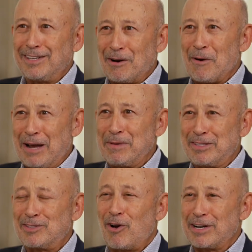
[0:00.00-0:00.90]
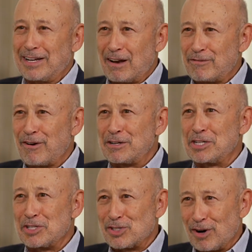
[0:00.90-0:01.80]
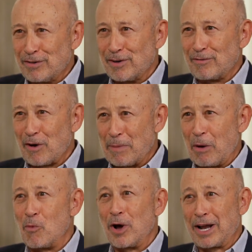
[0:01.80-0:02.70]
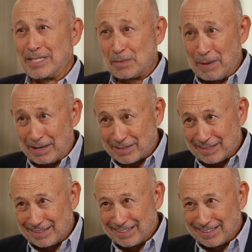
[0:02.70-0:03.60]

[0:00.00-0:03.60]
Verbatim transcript: you know, I'd be starting to get very conservative about what I spent.